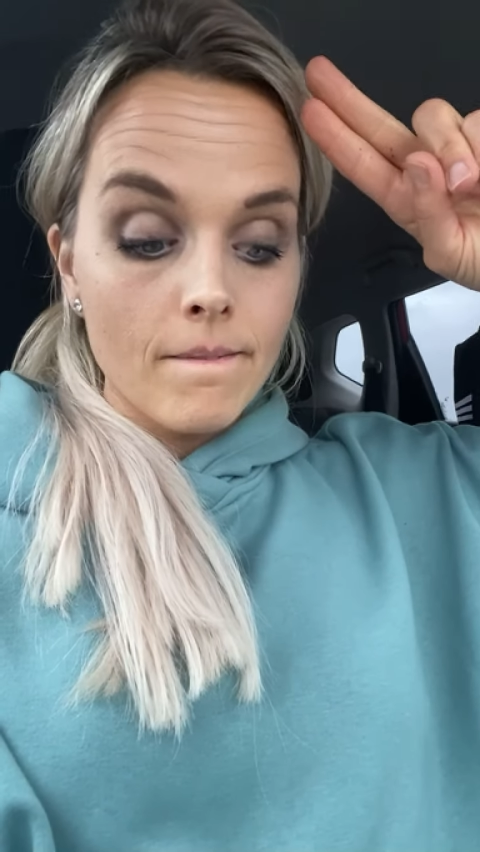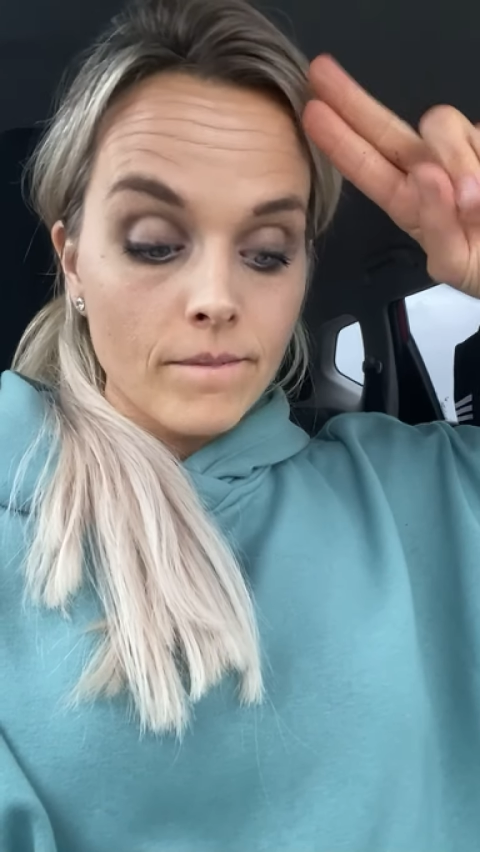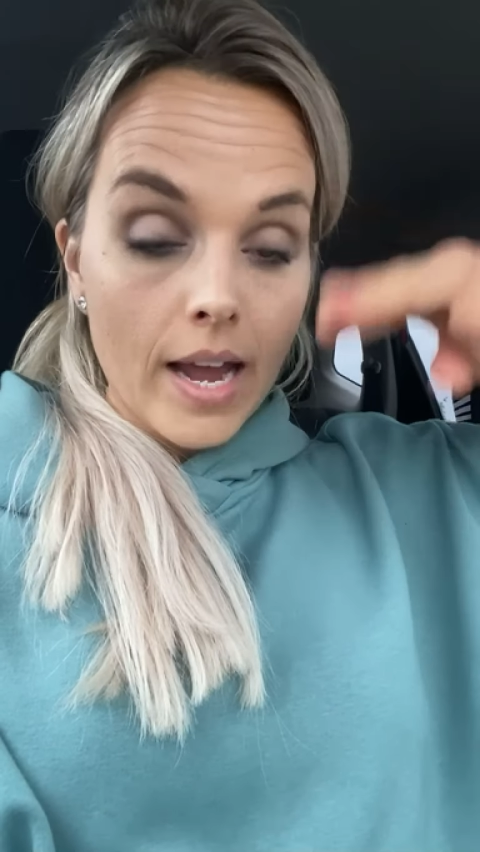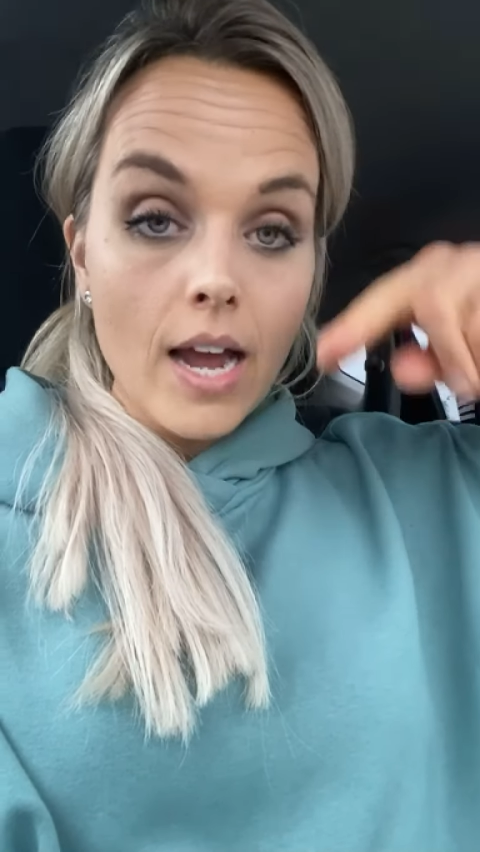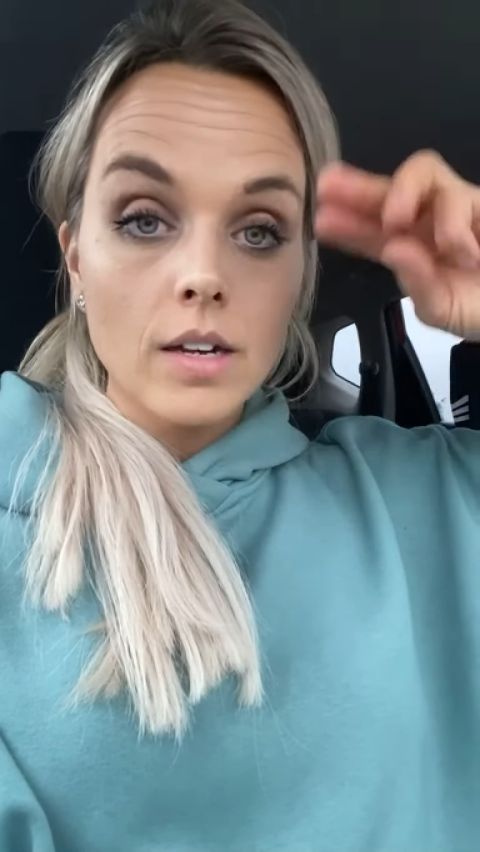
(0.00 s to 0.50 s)

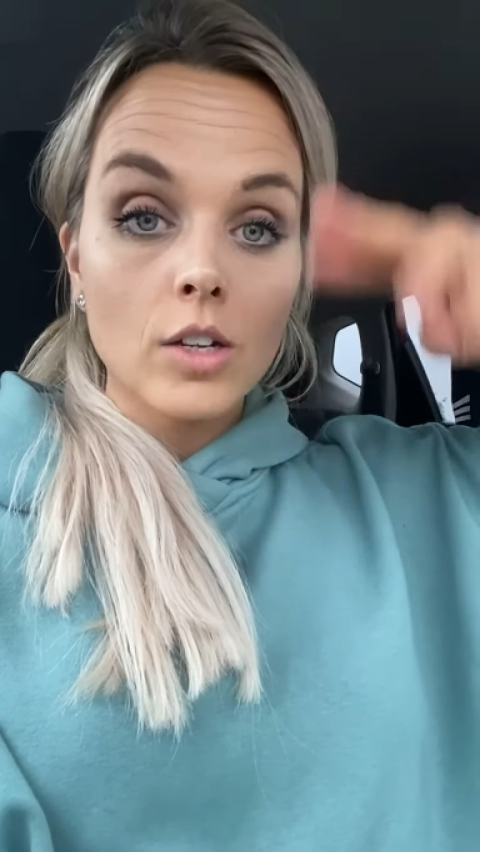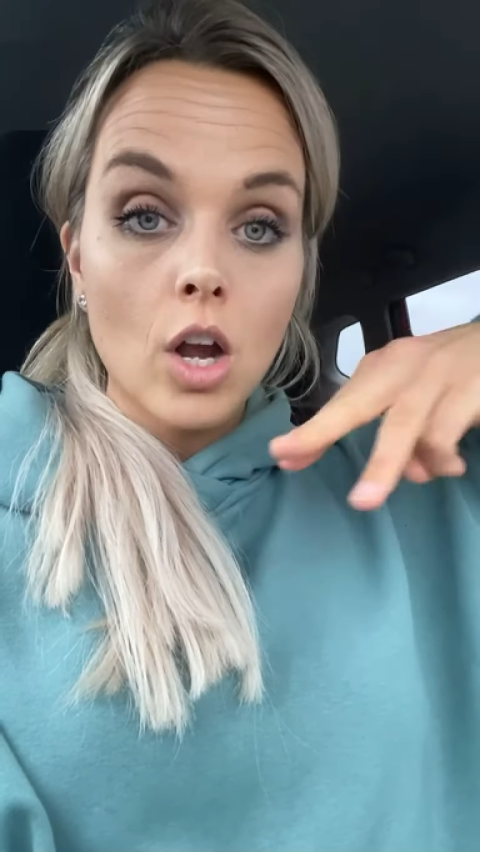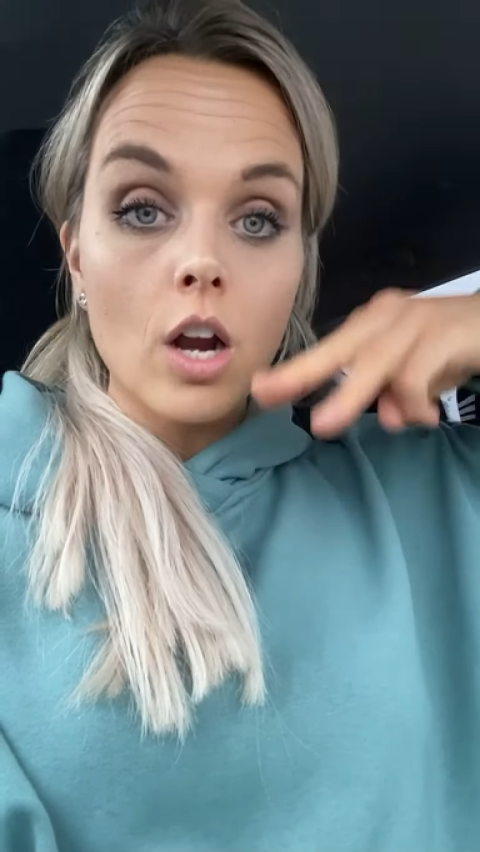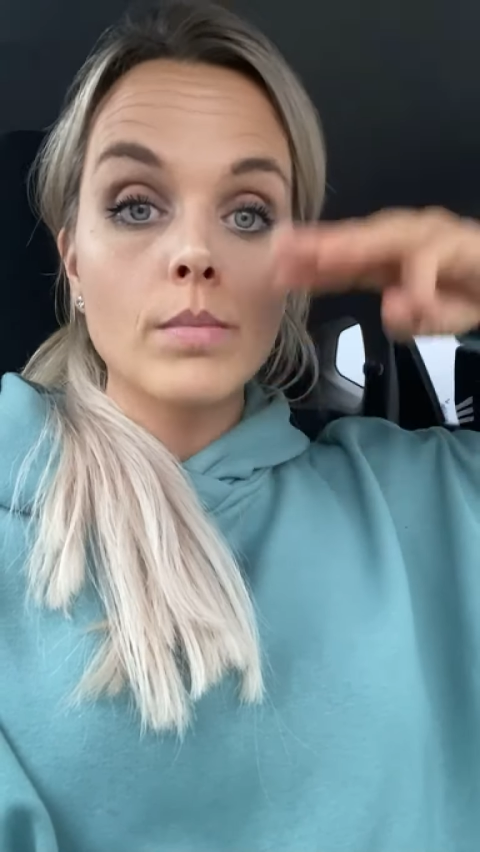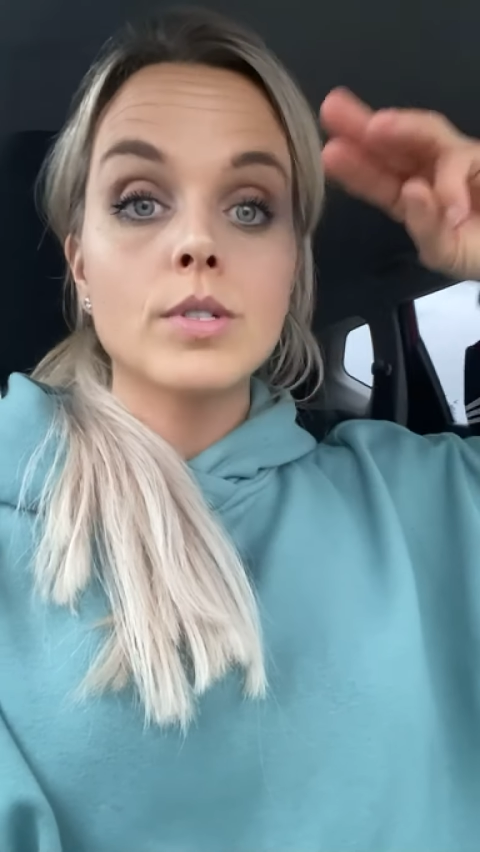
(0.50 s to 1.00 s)
fat,
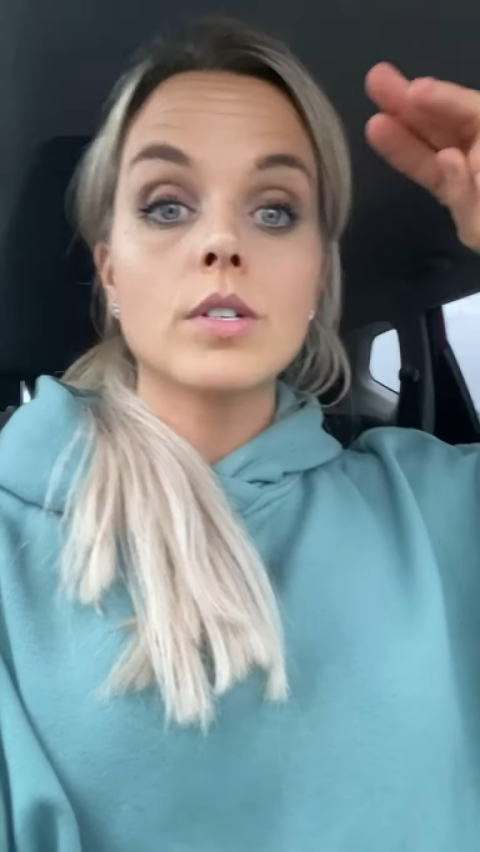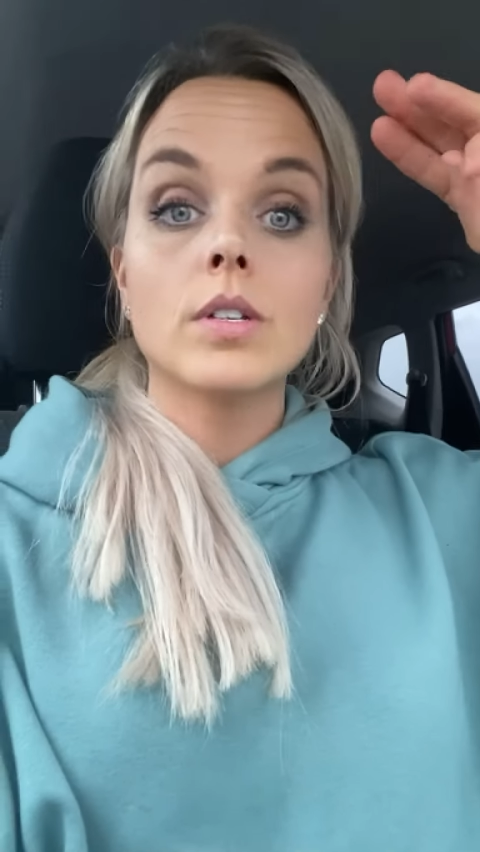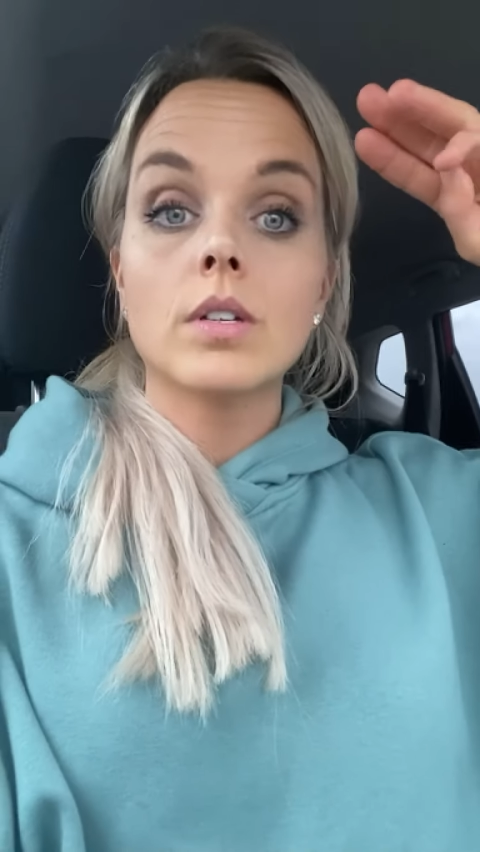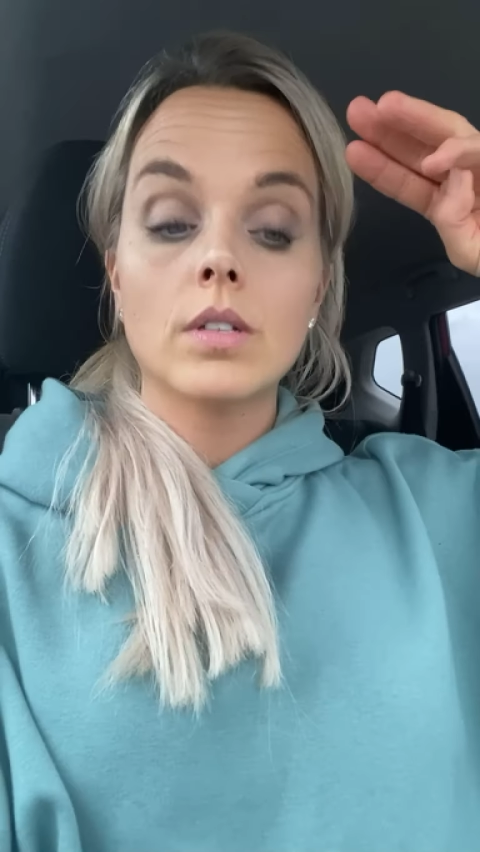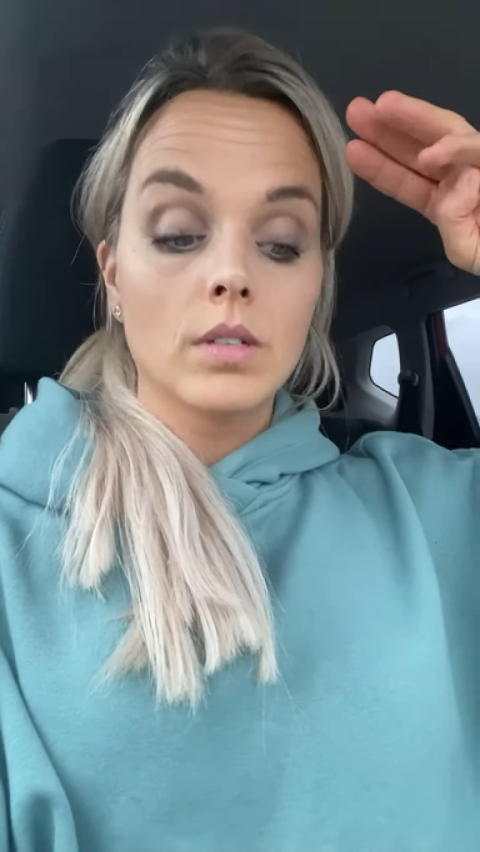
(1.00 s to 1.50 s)
carbs,
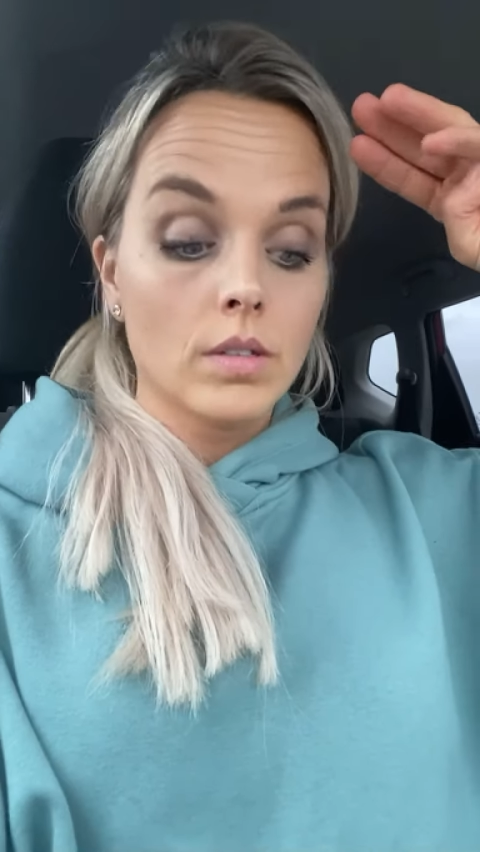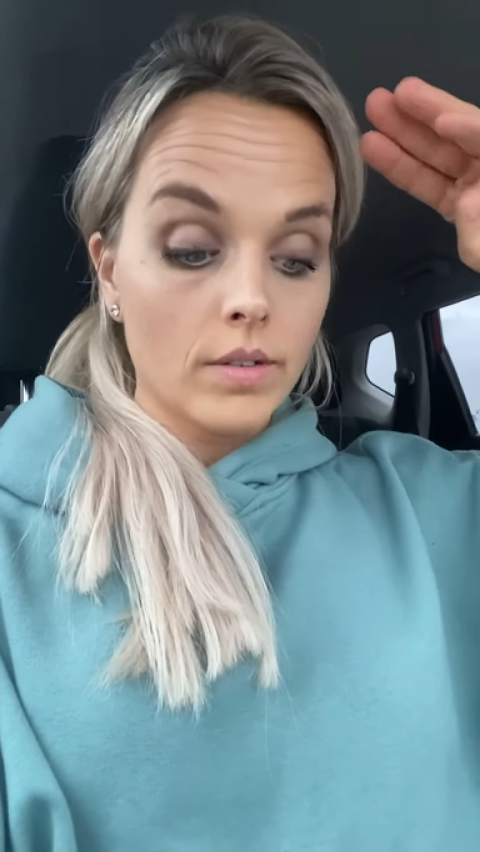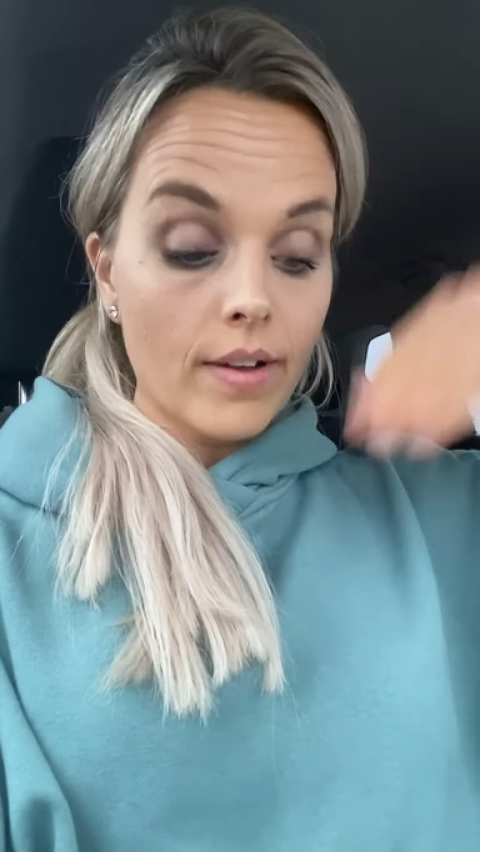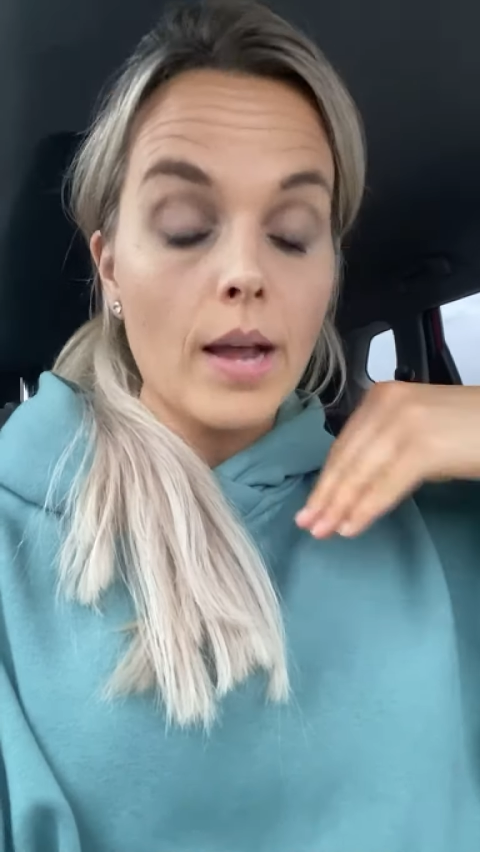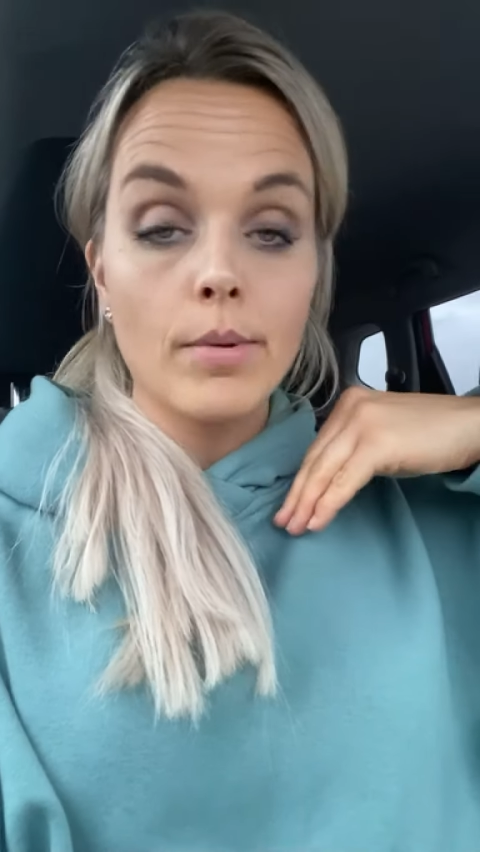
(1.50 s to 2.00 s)

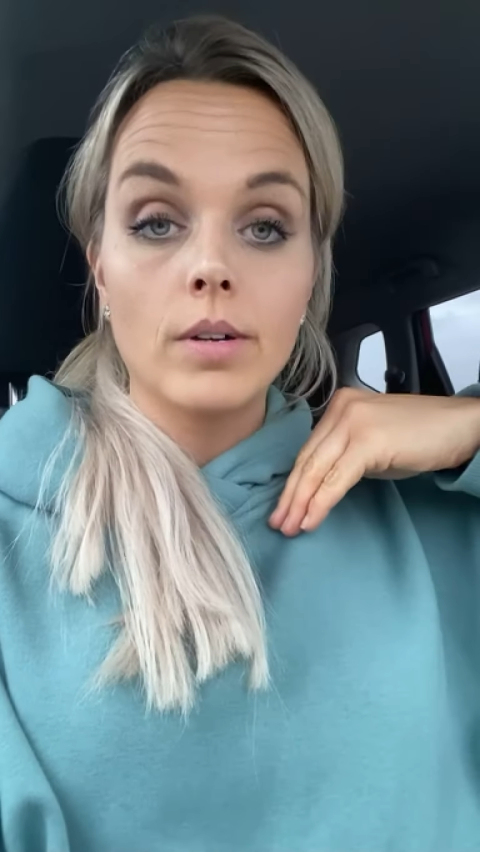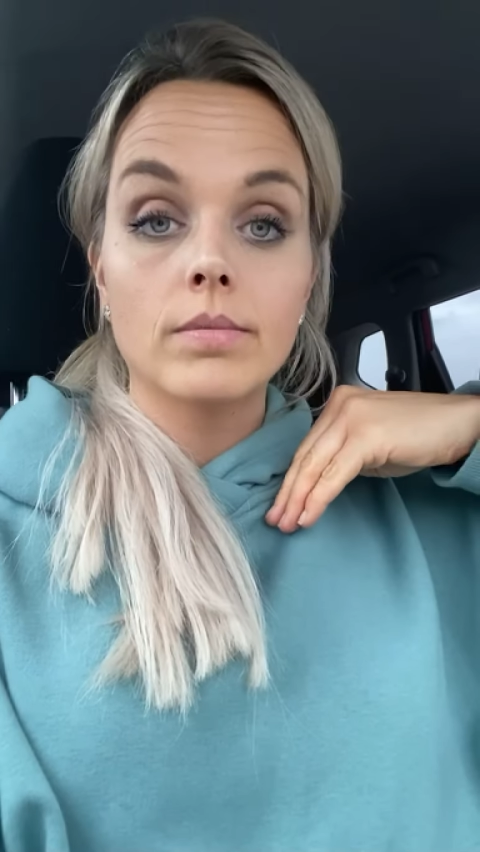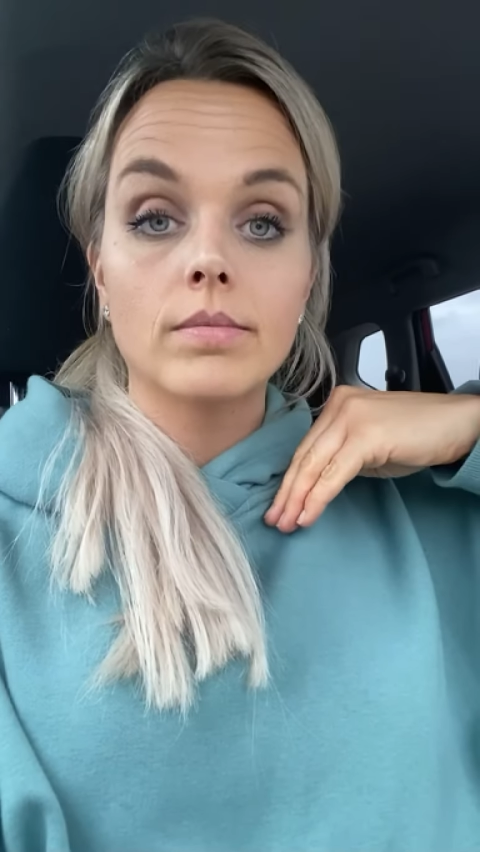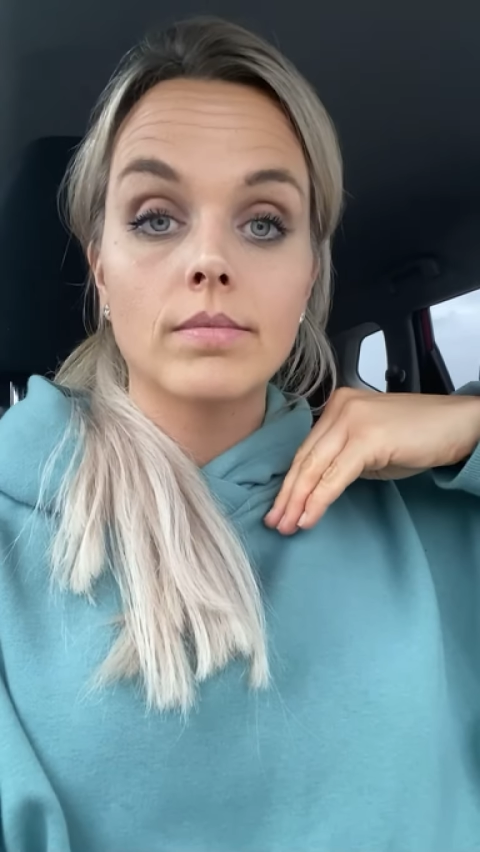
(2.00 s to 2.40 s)
fiber.